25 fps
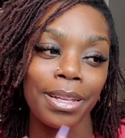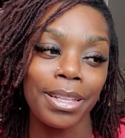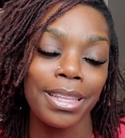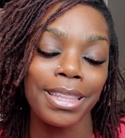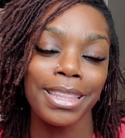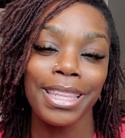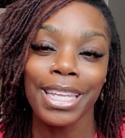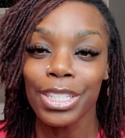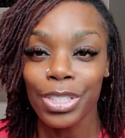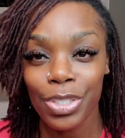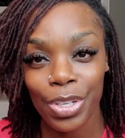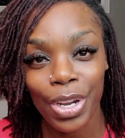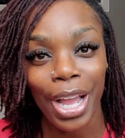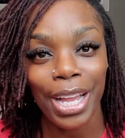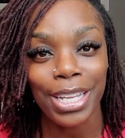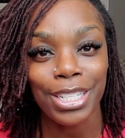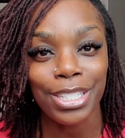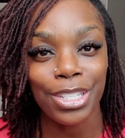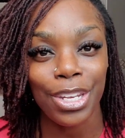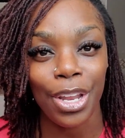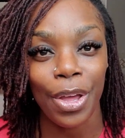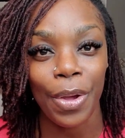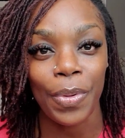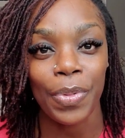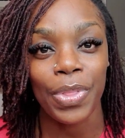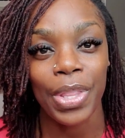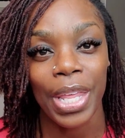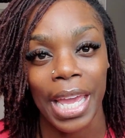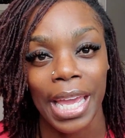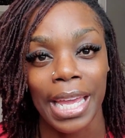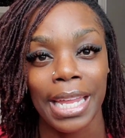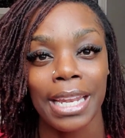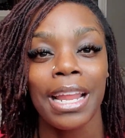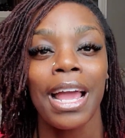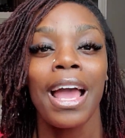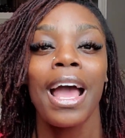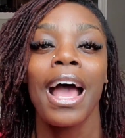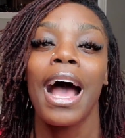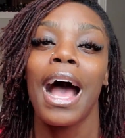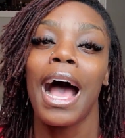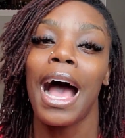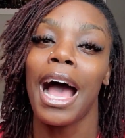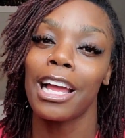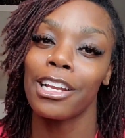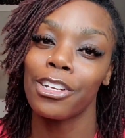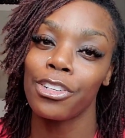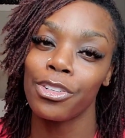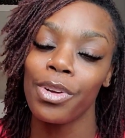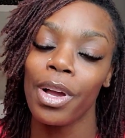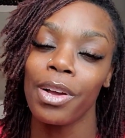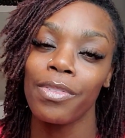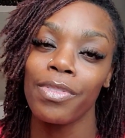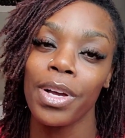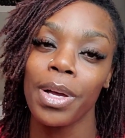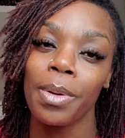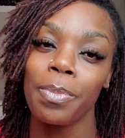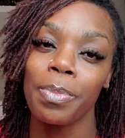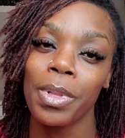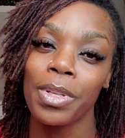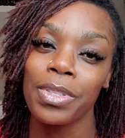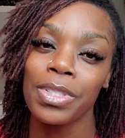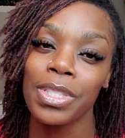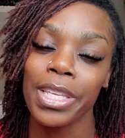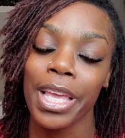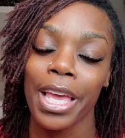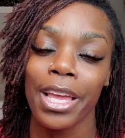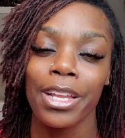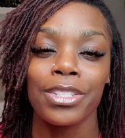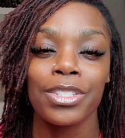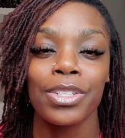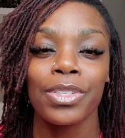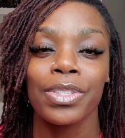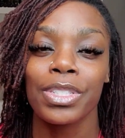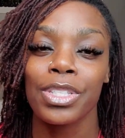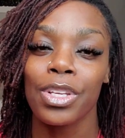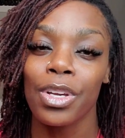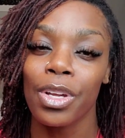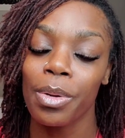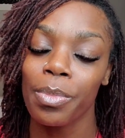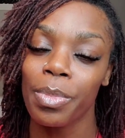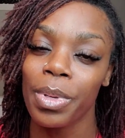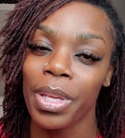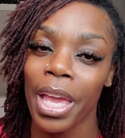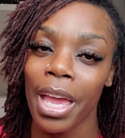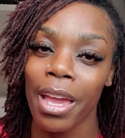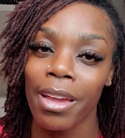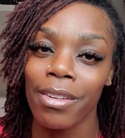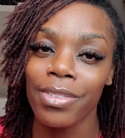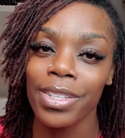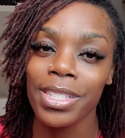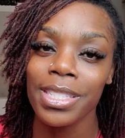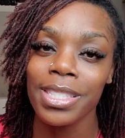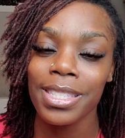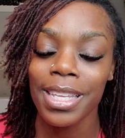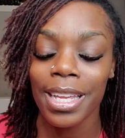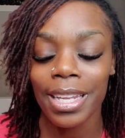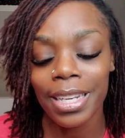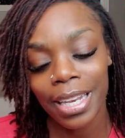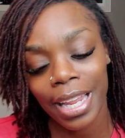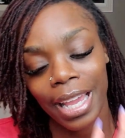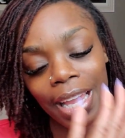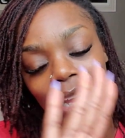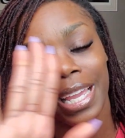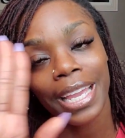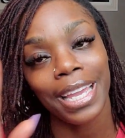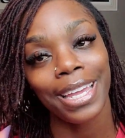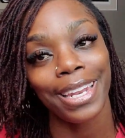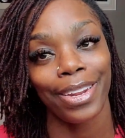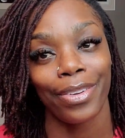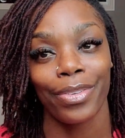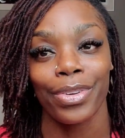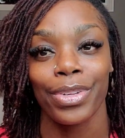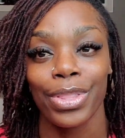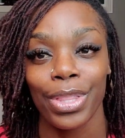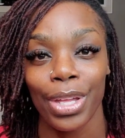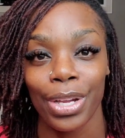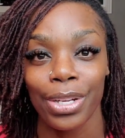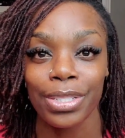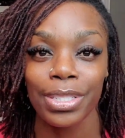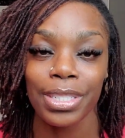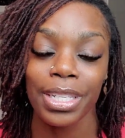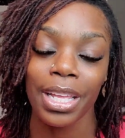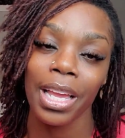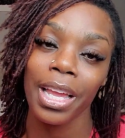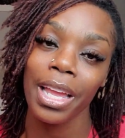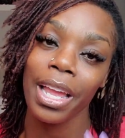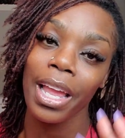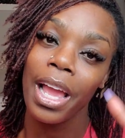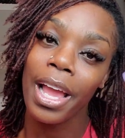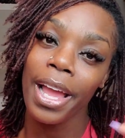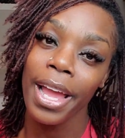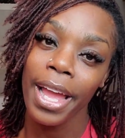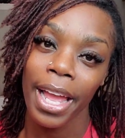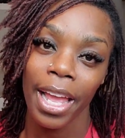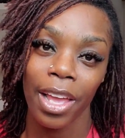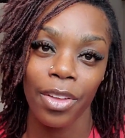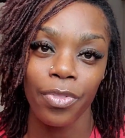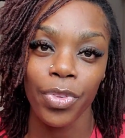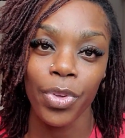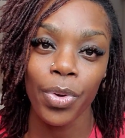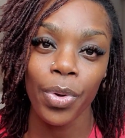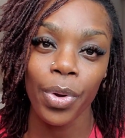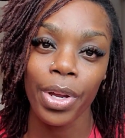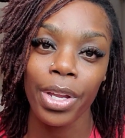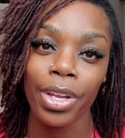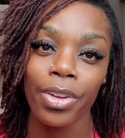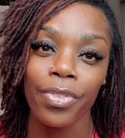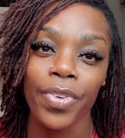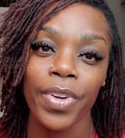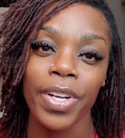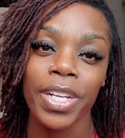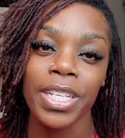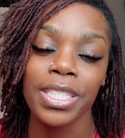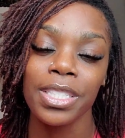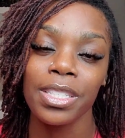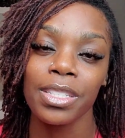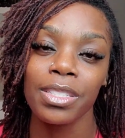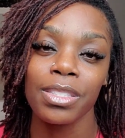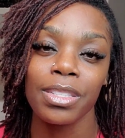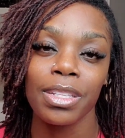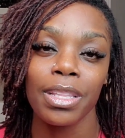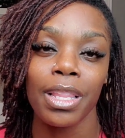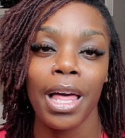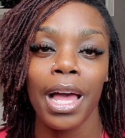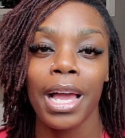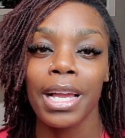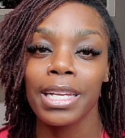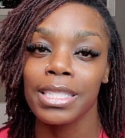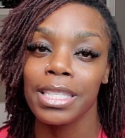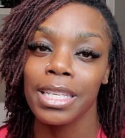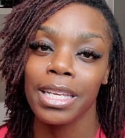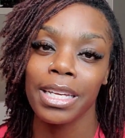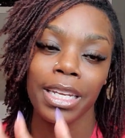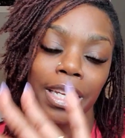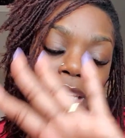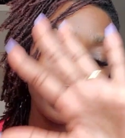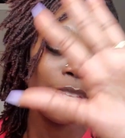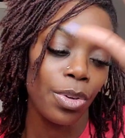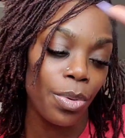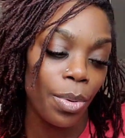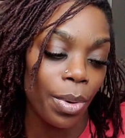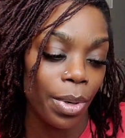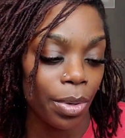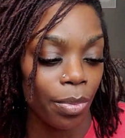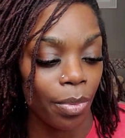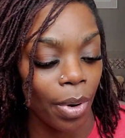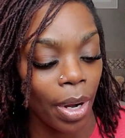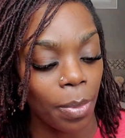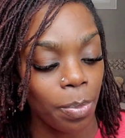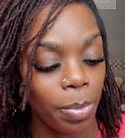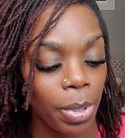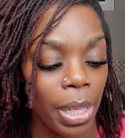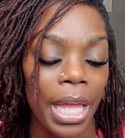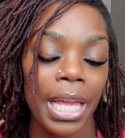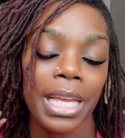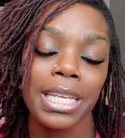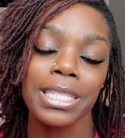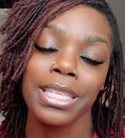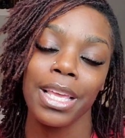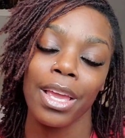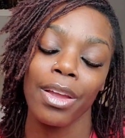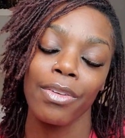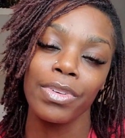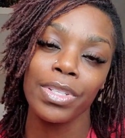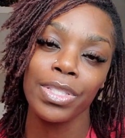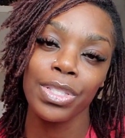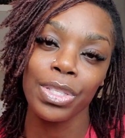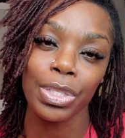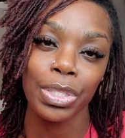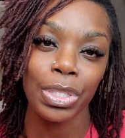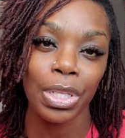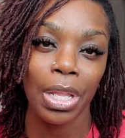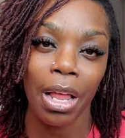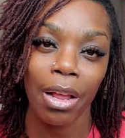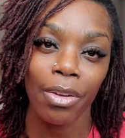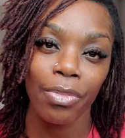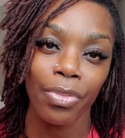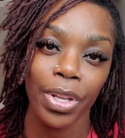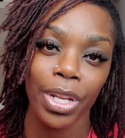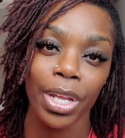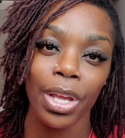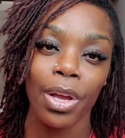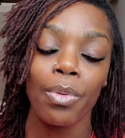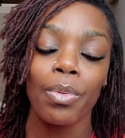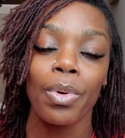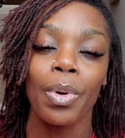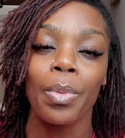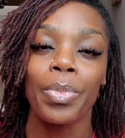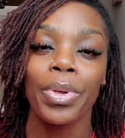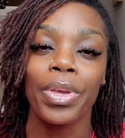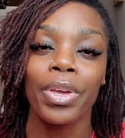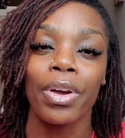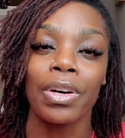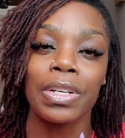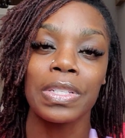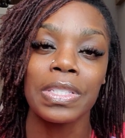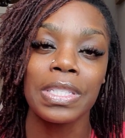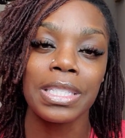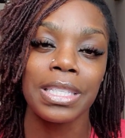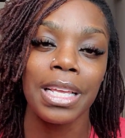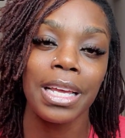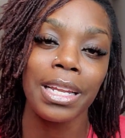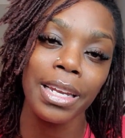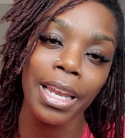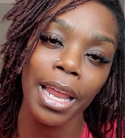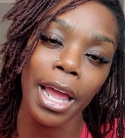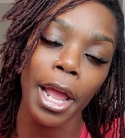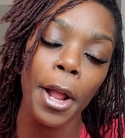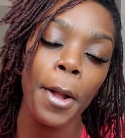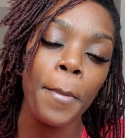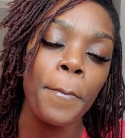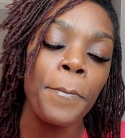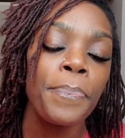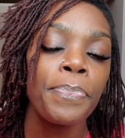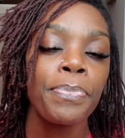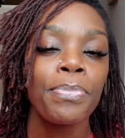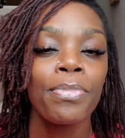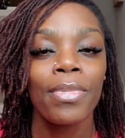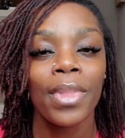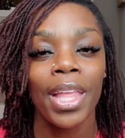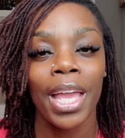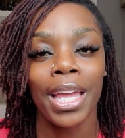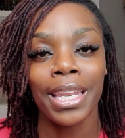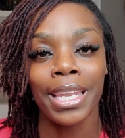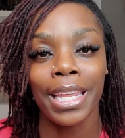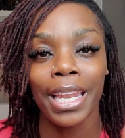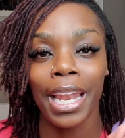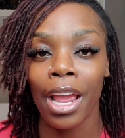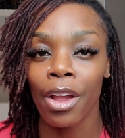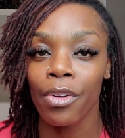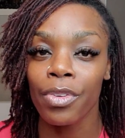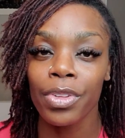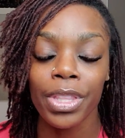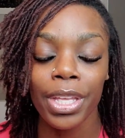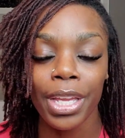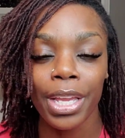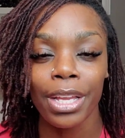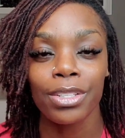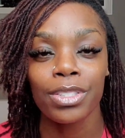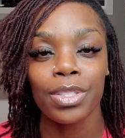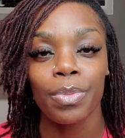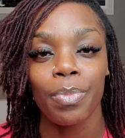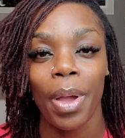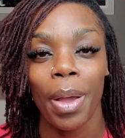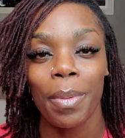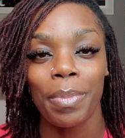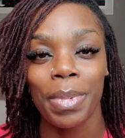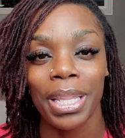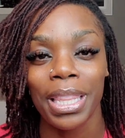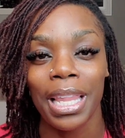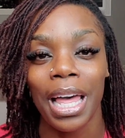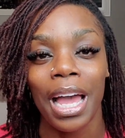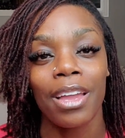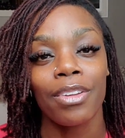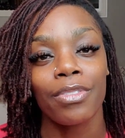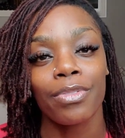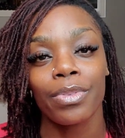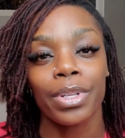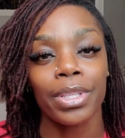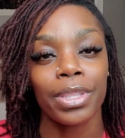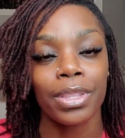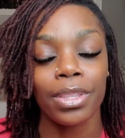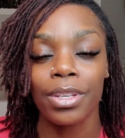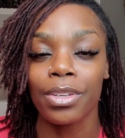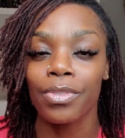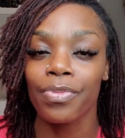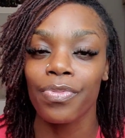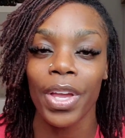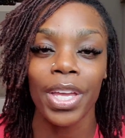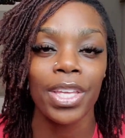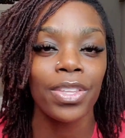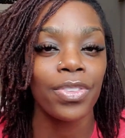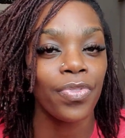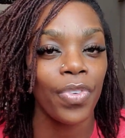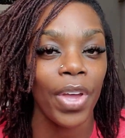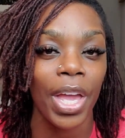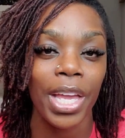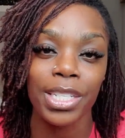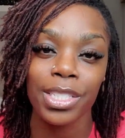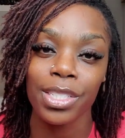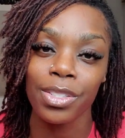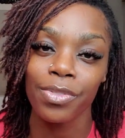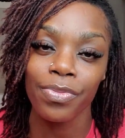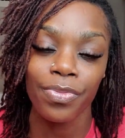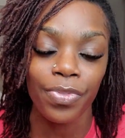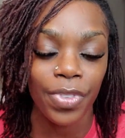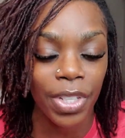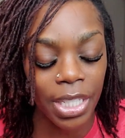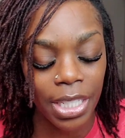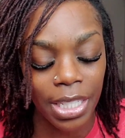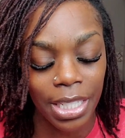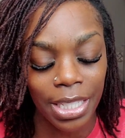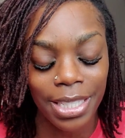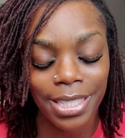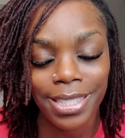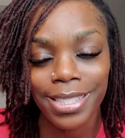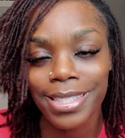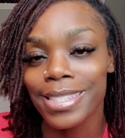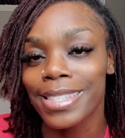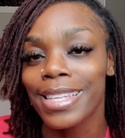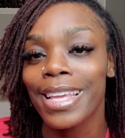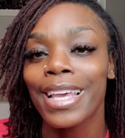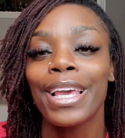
let you guys know that I do have an upload schedule. It's going to be every Sunday and every Thursday. If you are here for the Sister Locks, honey, you are in the right place. Every Sister Lock video will be on Sunday, and then everything else about my life, but the faith, fashion, fitness,